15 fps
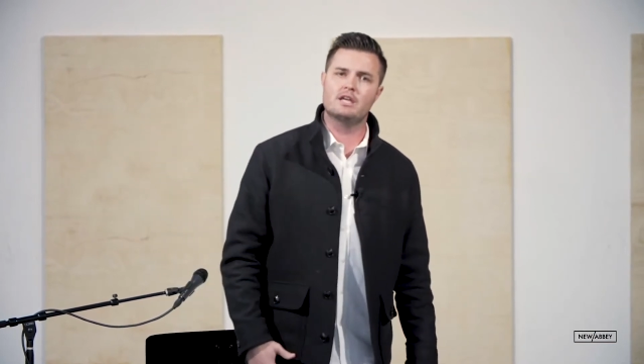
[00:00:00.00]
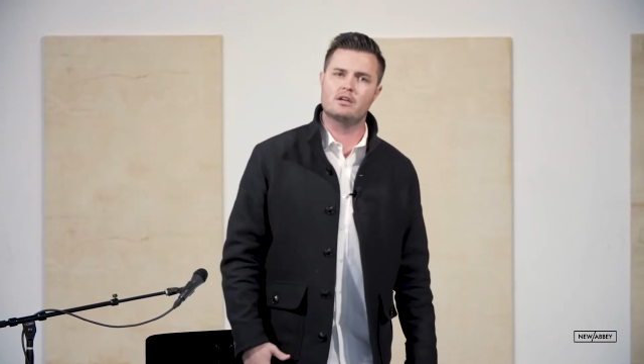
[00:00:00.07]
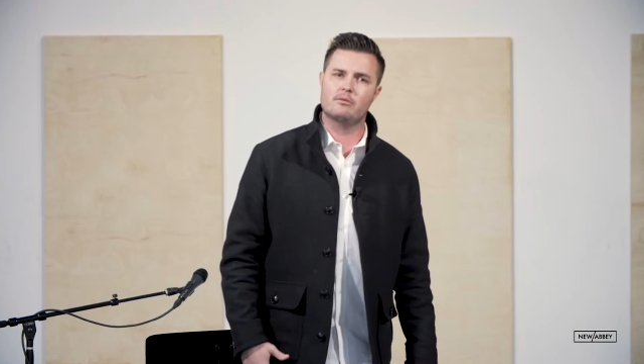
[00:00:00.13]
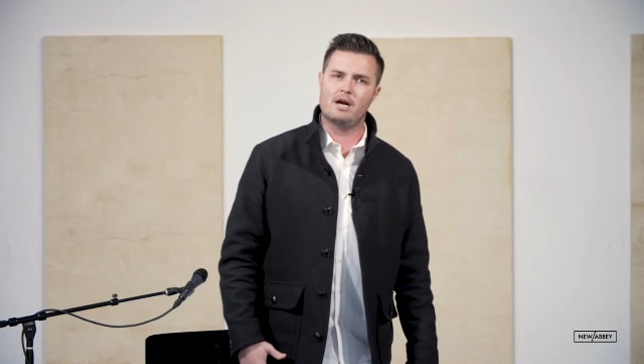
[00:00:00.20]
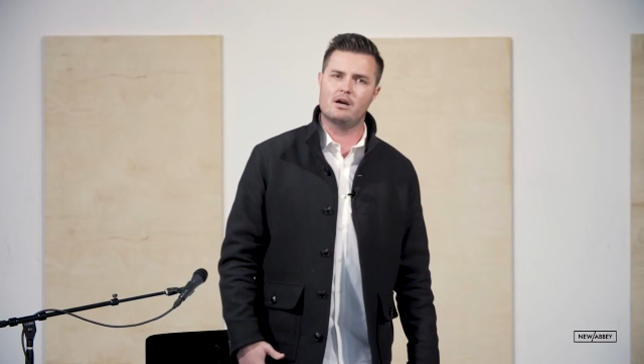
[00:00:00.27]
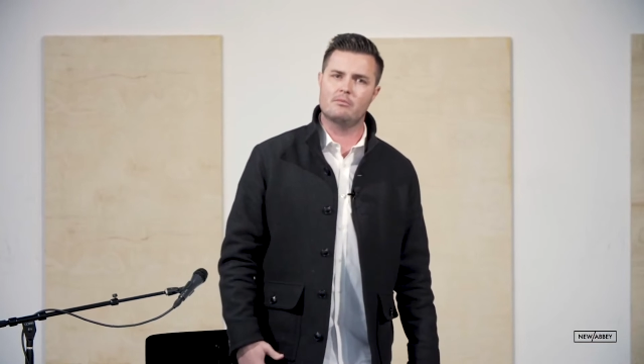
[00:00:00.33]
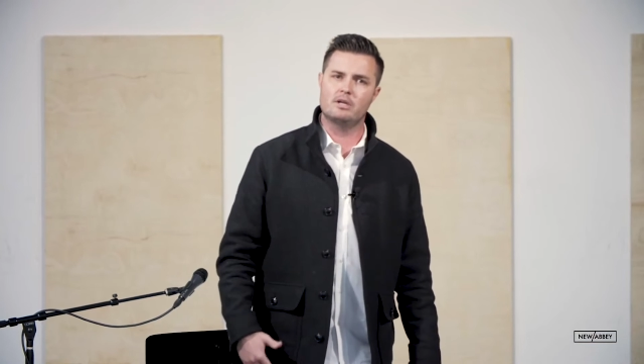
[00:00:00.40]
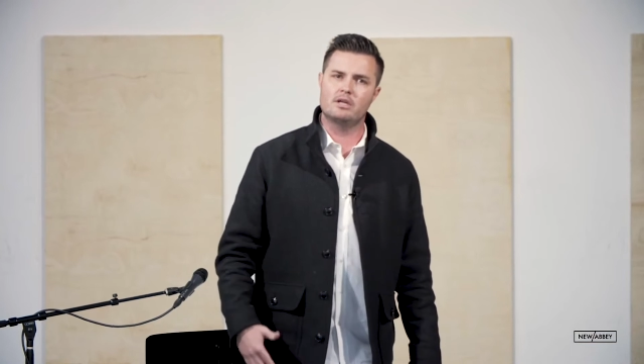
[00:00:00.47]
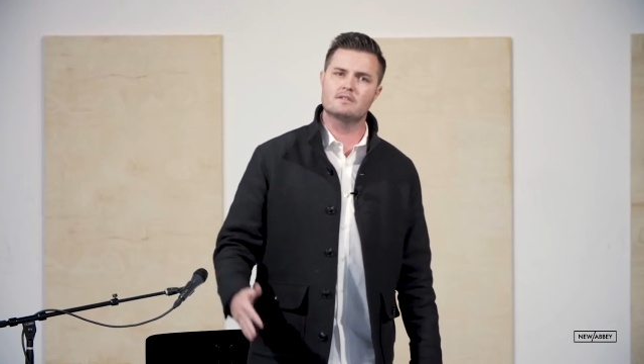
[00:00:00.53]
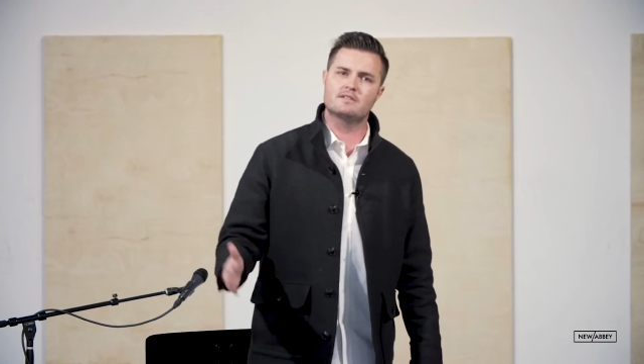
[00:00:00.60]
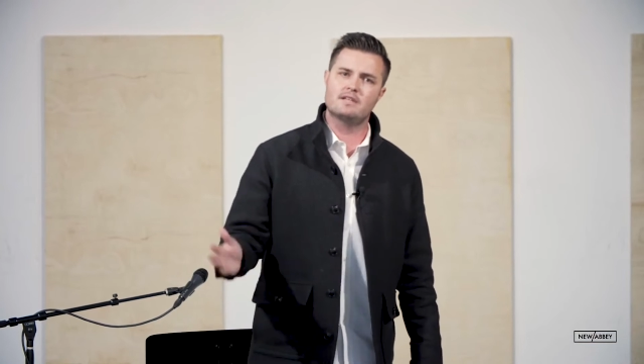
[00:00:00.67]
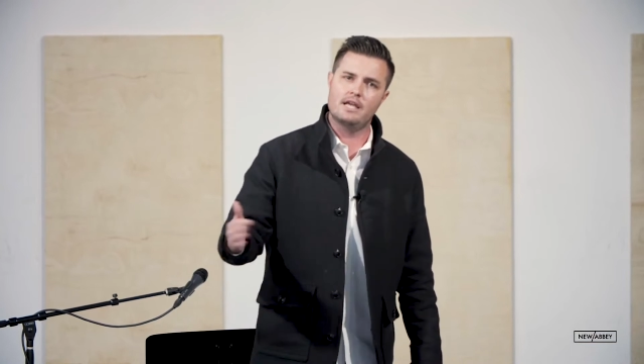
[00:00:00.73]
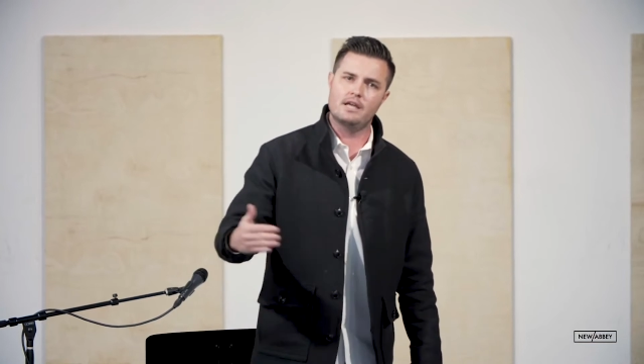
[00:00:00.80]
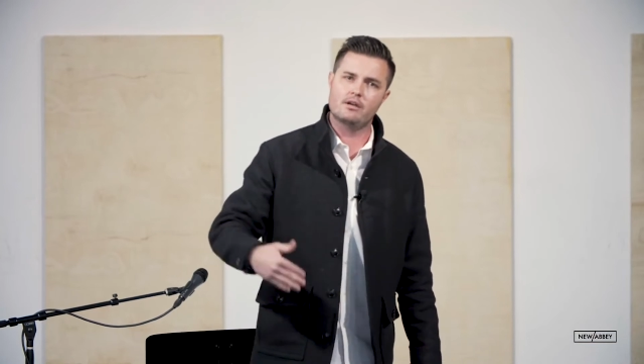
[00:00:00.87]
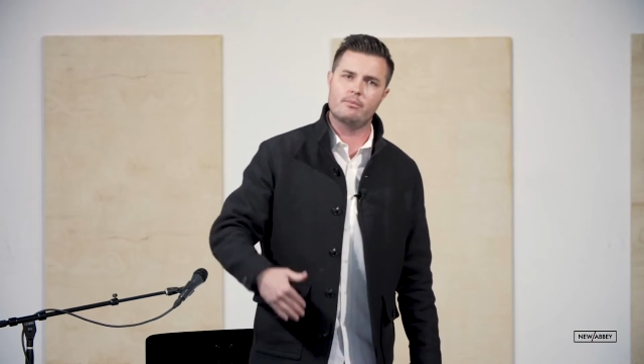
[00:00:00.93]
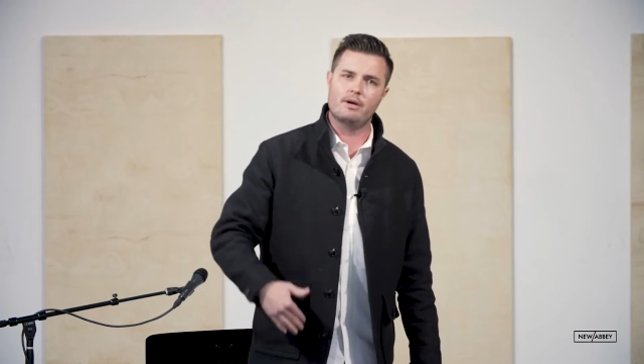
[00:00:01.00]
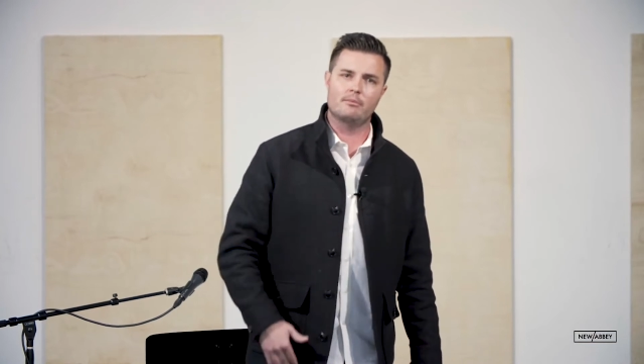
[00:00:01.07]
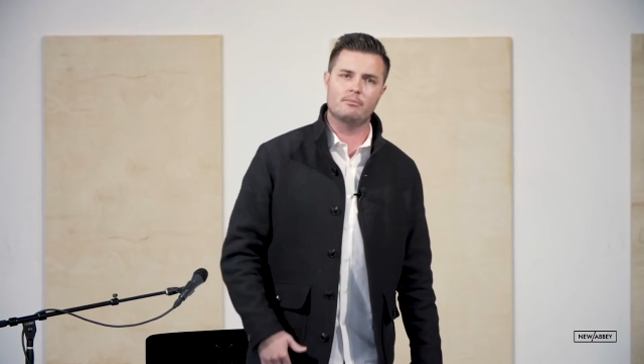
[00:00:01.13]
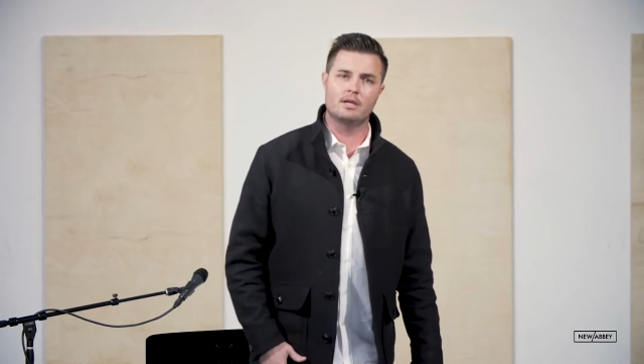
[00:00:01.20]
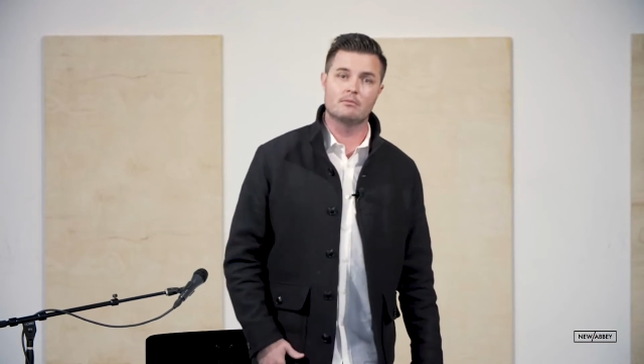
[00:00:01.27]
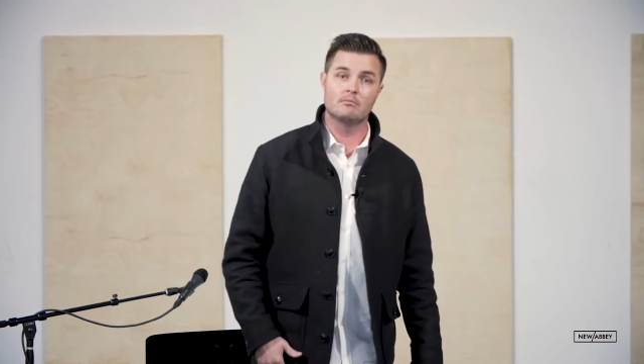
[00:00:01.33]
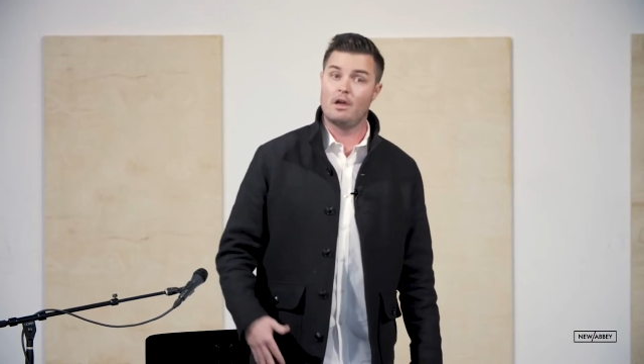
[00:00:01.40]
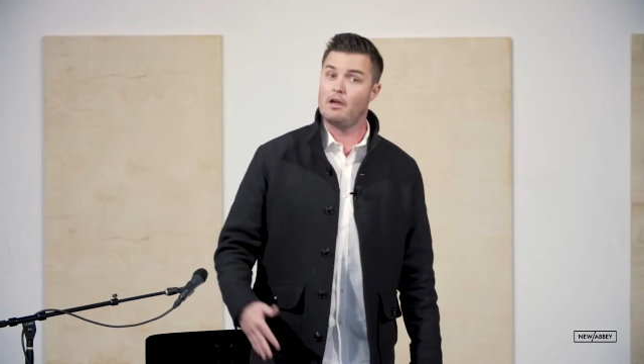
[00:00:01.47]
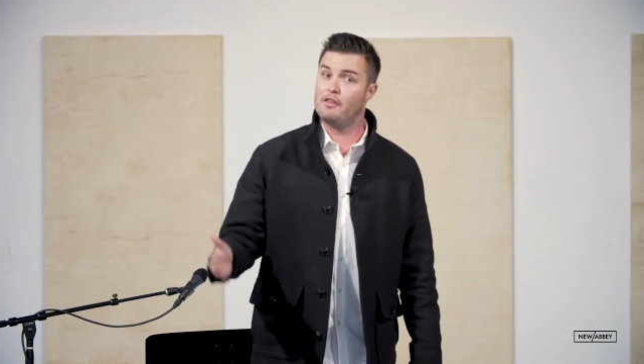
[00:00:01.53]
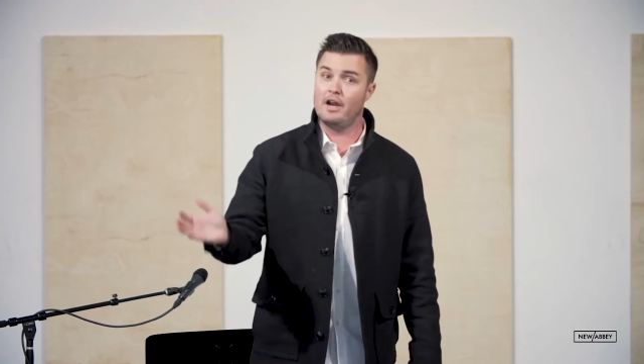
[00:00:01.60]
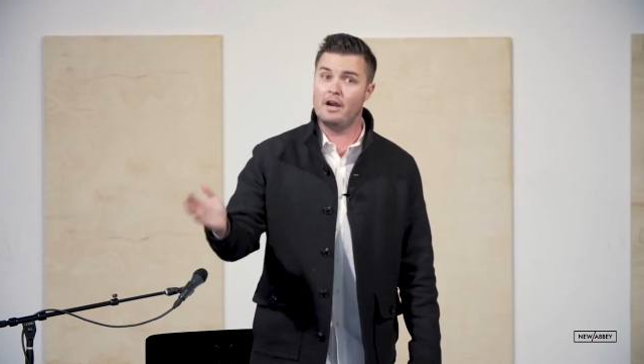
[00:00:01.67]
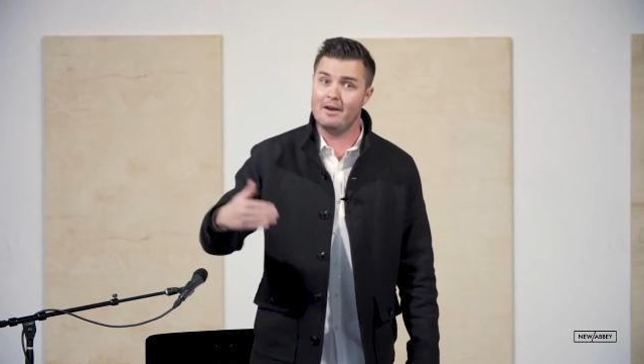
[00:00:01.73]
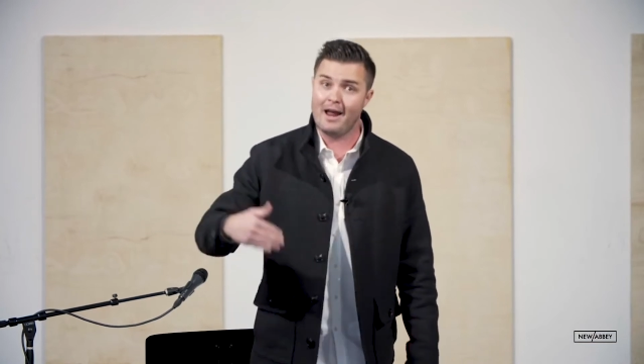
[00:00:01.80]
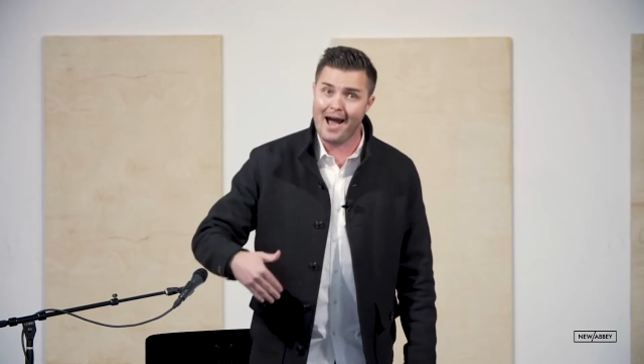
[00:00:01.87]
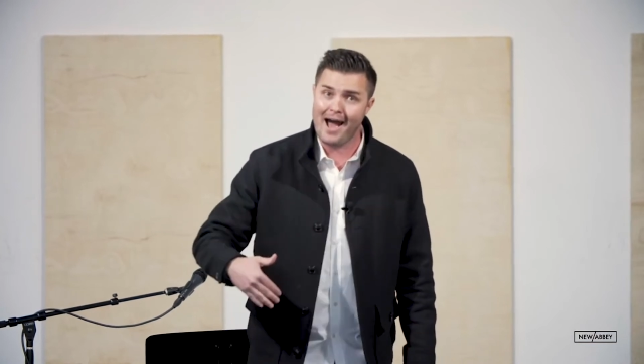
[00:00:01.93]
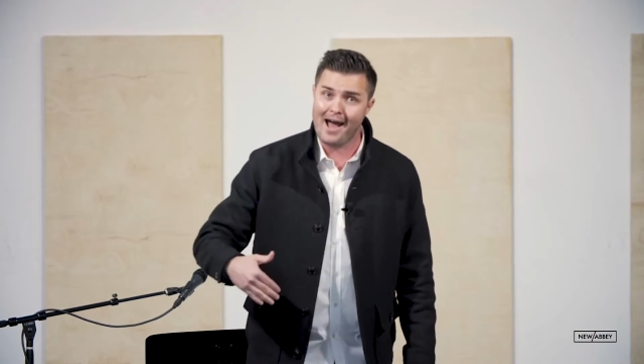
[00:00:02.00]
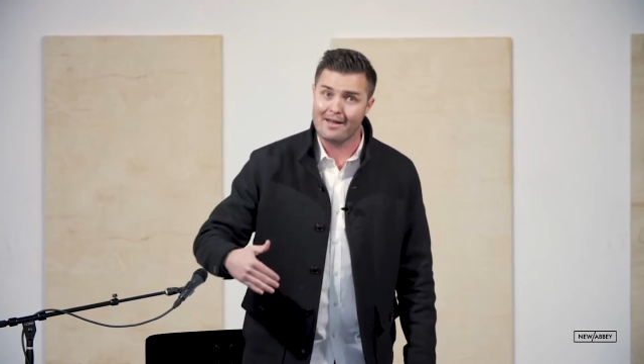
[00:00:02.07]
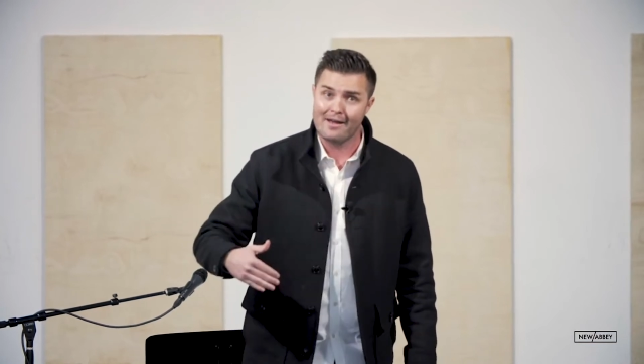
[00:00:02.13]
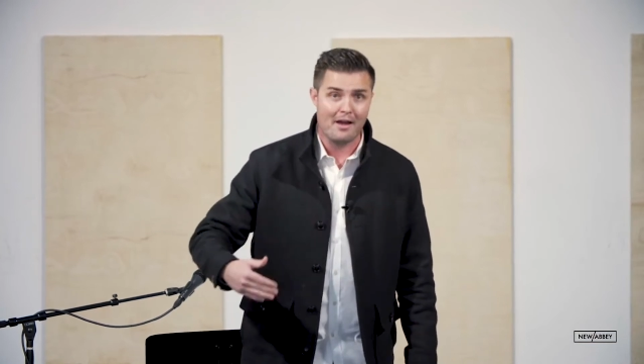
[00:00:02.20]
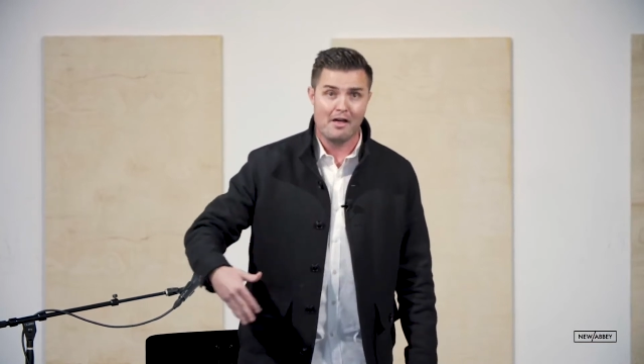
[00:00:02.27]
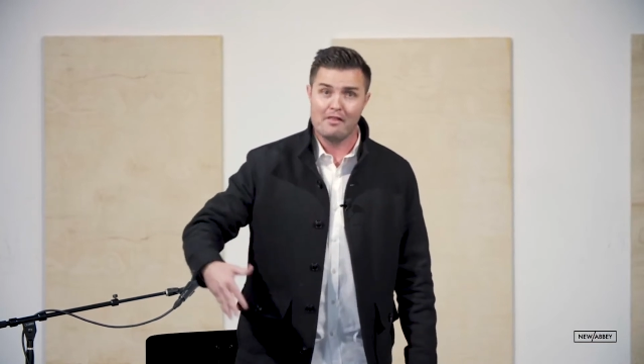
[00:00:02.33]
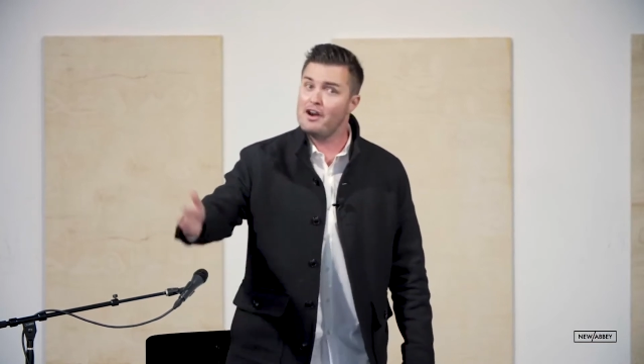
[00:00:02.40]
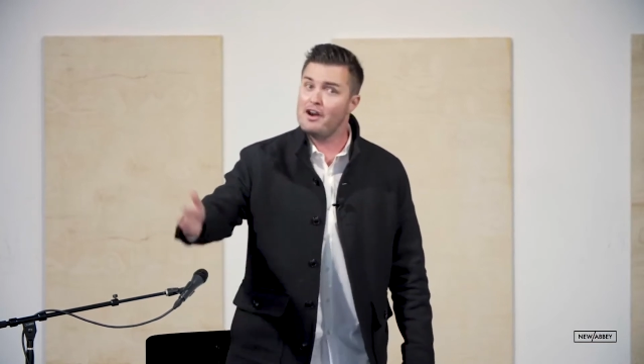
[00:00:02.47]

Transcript: about me or saying about me? They're not. They're